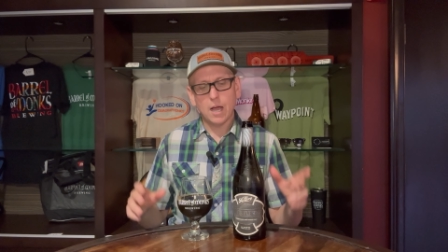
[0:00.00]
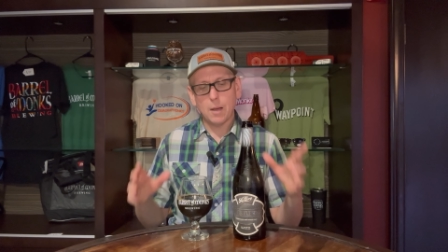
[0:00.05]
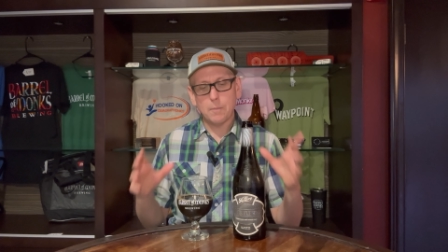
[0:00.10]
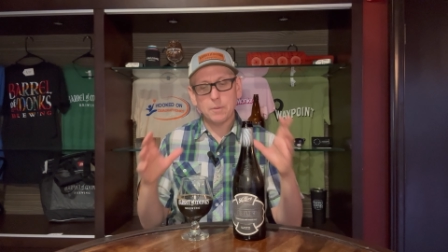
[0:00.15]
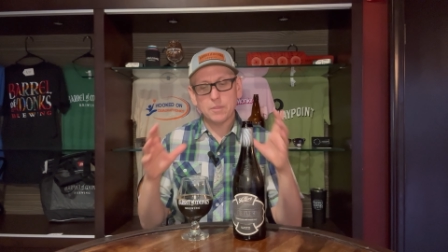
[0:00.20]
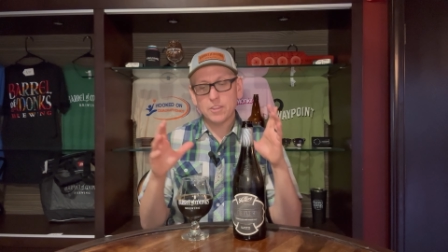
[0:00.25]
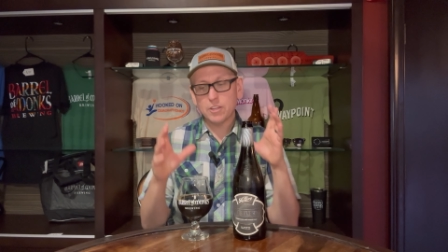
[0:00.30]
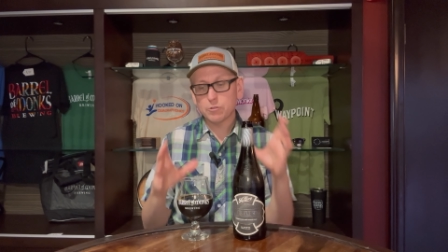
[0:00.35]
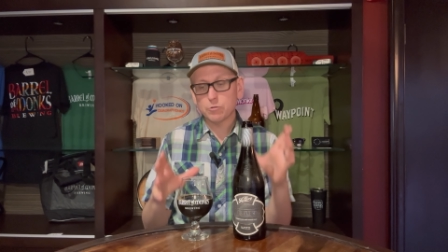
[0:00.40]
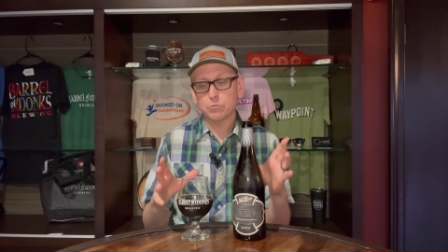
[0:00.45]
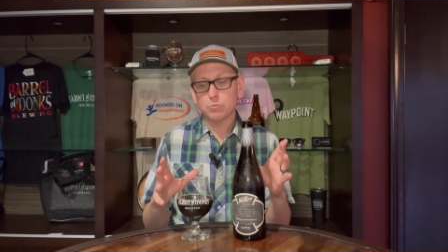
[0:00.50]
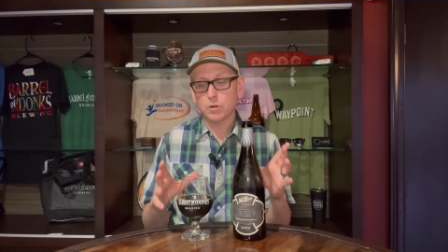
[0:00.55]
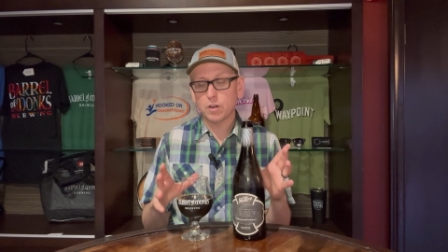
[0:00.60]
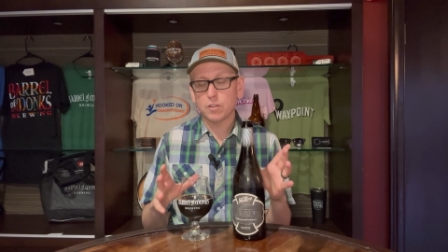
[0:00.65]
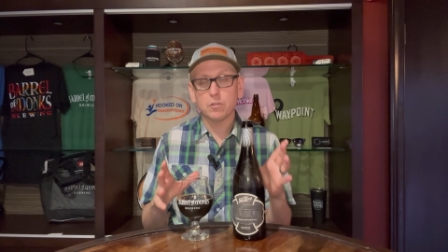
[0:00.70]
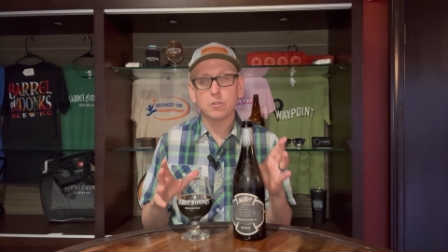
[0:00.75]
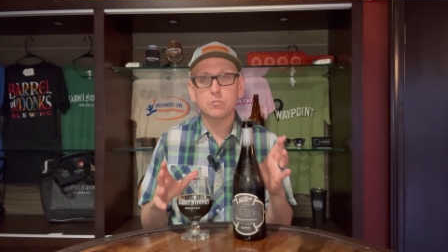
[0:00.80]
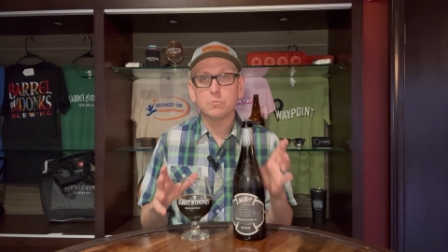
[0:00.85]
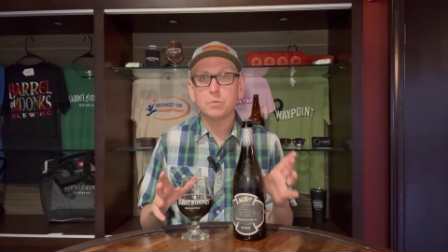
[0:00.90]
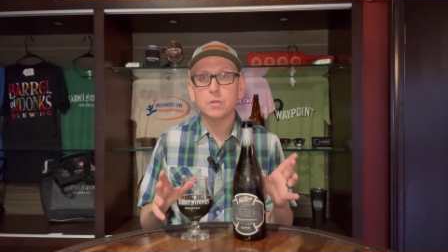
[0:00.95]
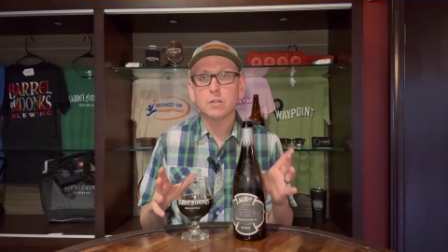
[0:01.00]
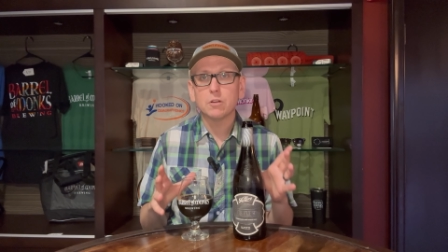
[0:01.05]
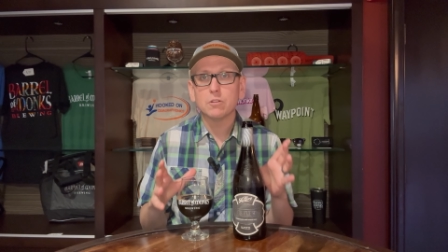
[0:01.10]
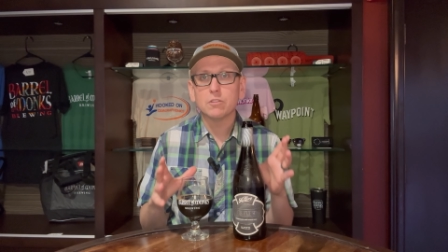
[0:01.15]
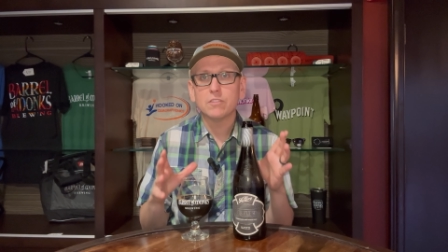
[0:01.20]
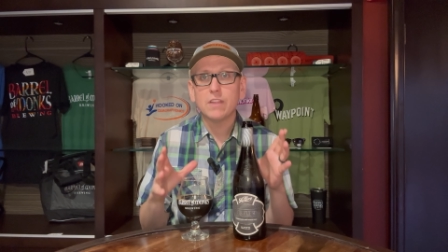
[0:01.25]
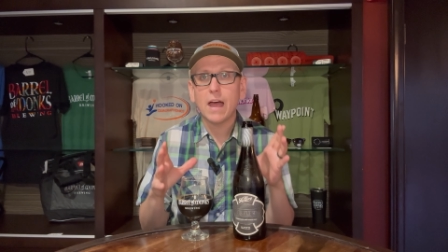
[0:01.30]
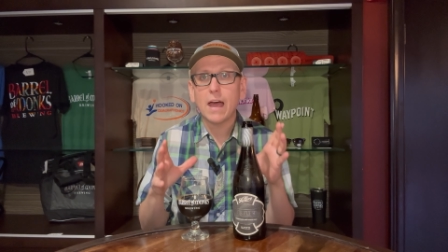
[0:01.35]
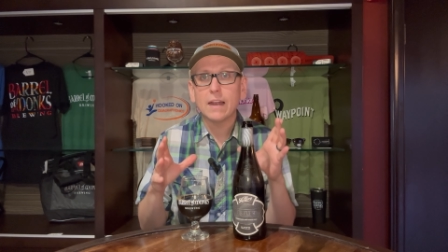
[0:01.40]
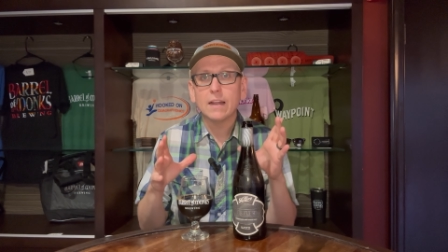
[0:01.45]
uh, but this was one of those
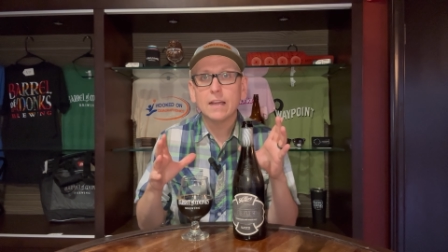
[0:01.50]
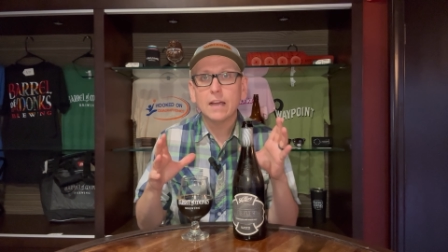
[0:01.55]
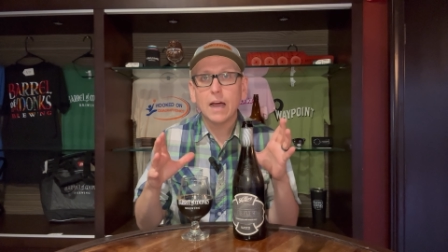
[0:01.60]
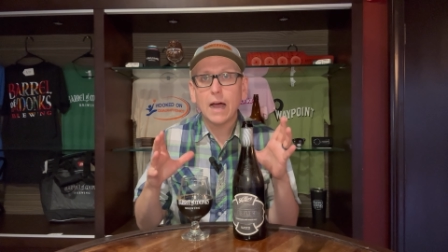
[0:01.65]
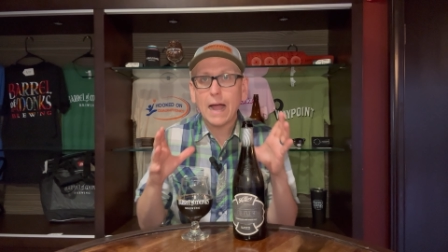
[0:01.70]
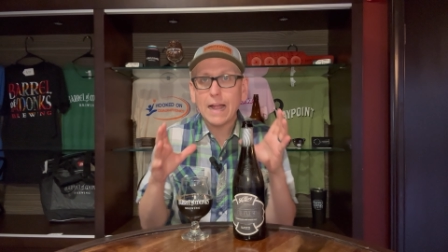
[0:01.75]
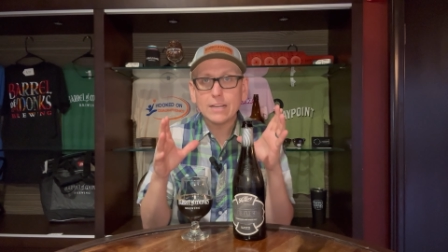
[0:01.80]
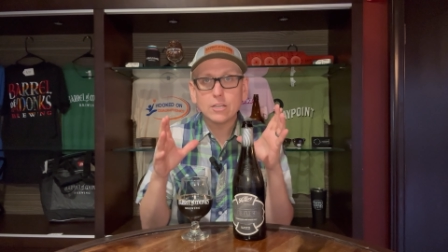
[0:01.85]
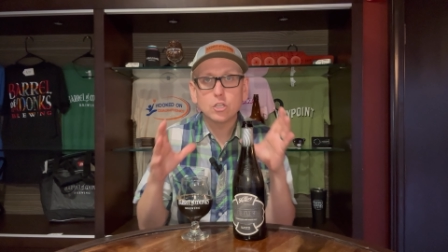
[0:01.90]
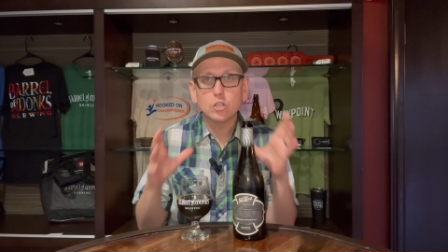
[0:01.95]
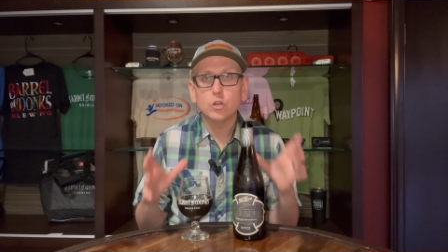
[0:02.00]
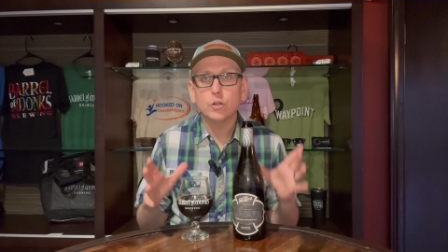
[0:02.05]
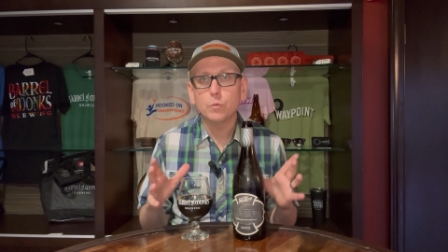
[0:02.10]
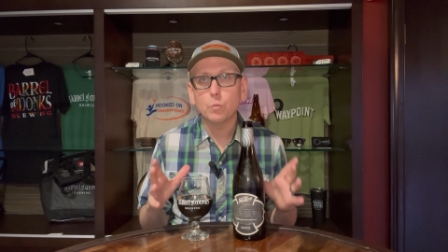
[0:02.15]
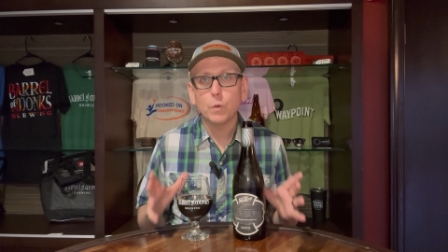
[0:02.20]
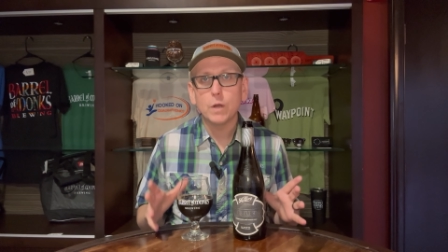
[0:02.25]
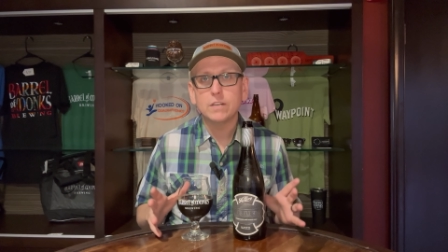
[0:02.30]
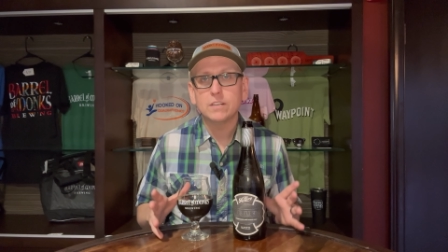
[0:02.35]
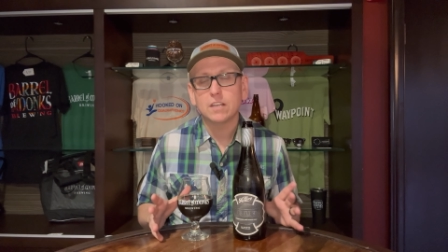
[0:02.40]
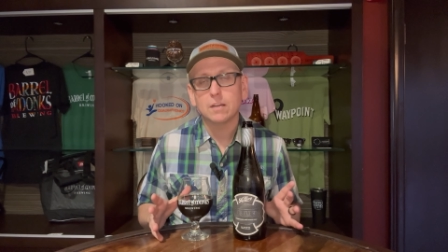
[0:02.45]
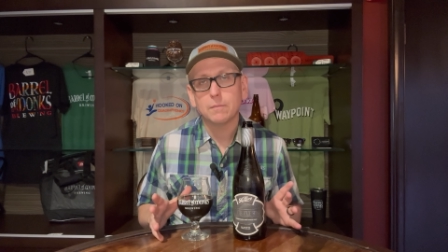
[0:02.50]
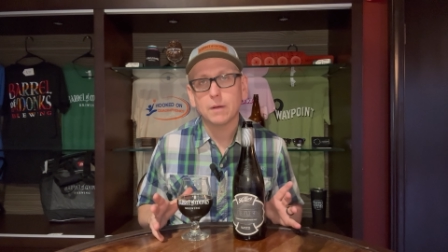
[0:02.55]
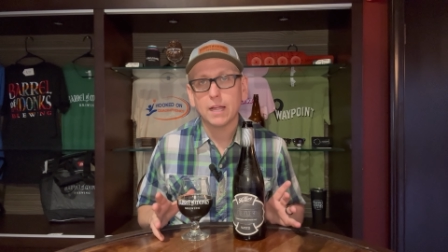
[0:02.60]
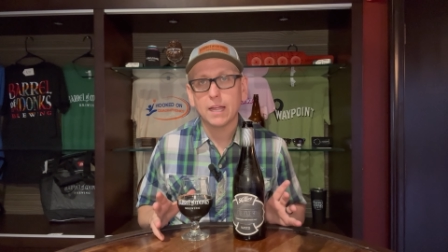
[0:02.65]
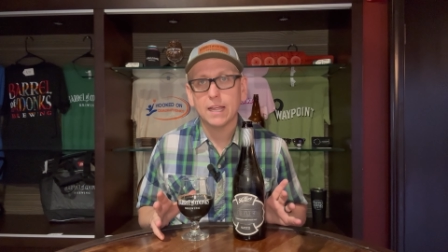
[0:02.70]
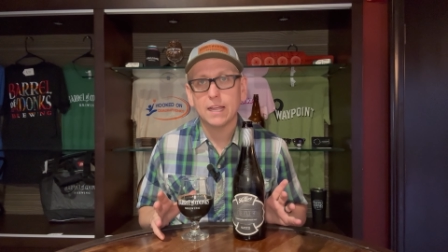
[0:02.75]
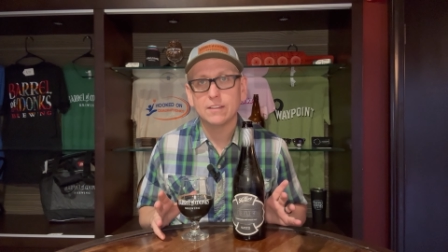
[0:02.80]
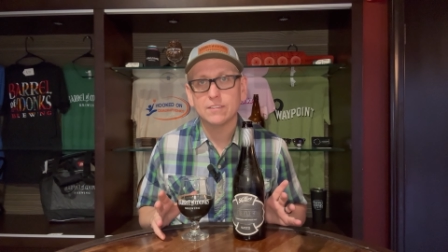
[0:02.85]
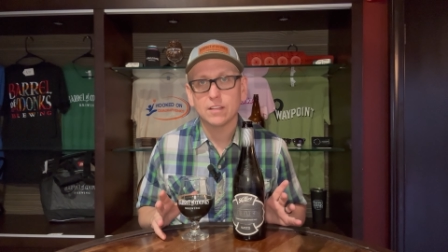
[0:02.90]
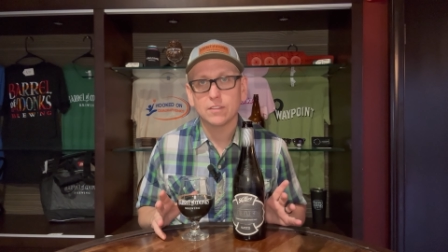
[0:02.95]
beers that I couldn't wait to get
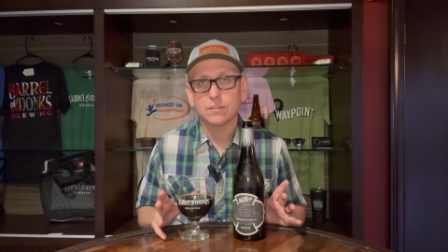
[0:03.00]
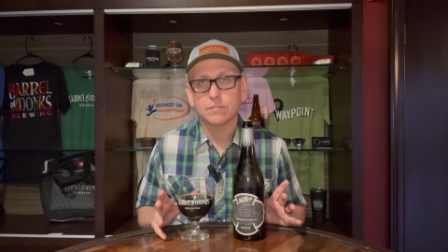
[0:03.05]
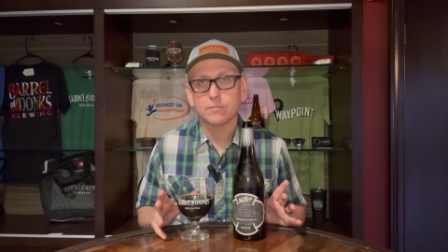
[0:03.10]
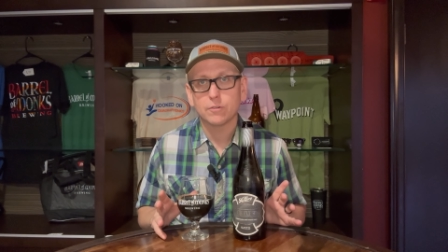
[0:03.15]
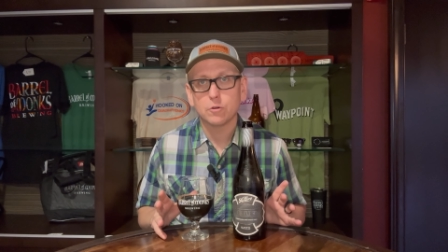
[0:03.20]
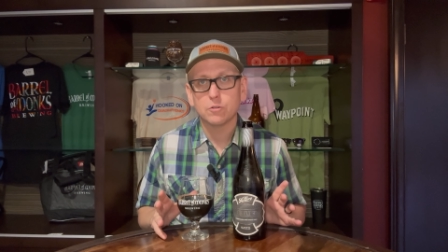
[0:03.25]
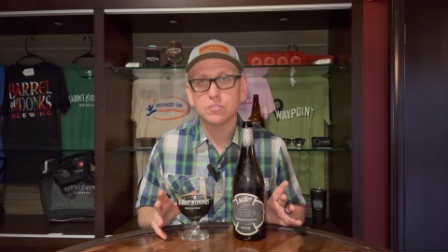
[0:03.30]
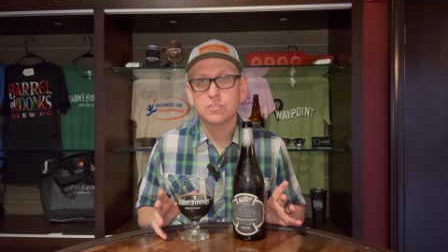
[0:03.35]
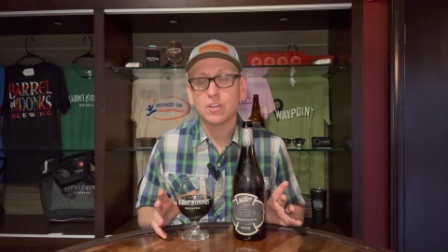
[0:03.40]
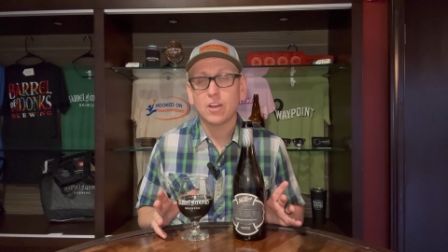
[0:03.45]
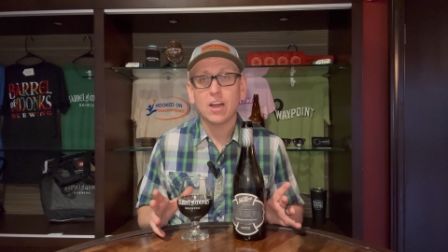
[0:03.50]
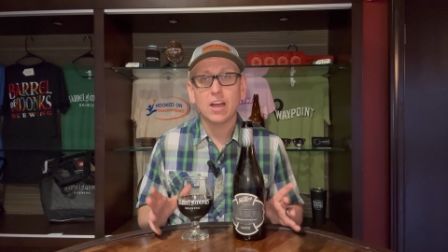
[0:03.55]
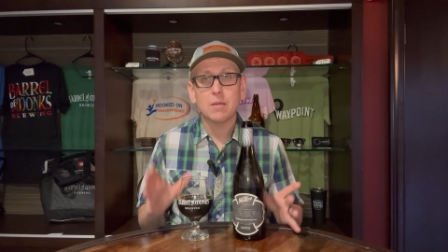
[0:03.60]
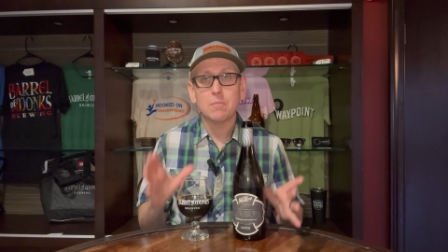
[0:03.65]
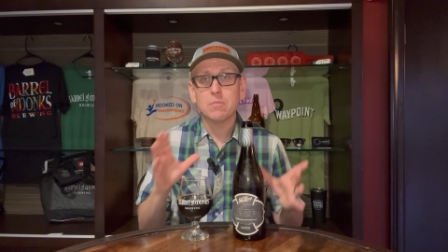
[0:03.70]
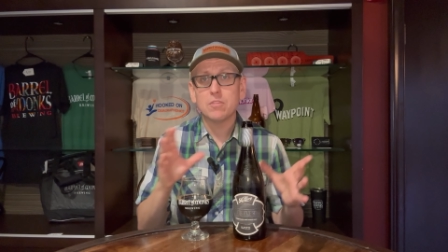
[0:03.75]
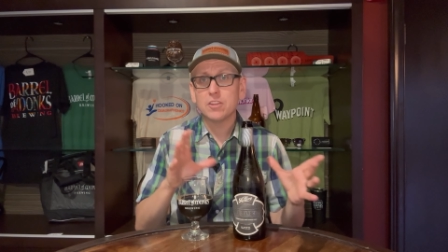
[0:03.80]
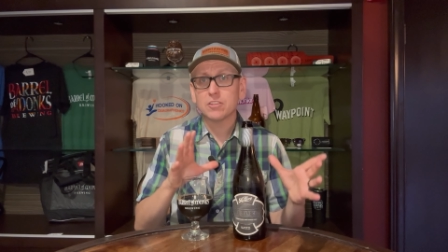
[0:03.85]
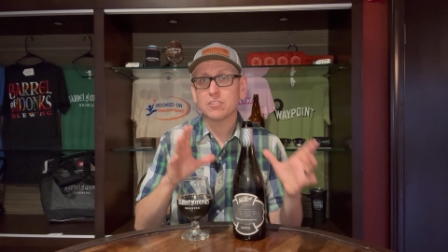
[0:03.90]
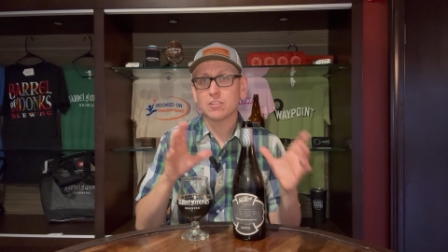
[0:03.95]
my hands on the first time.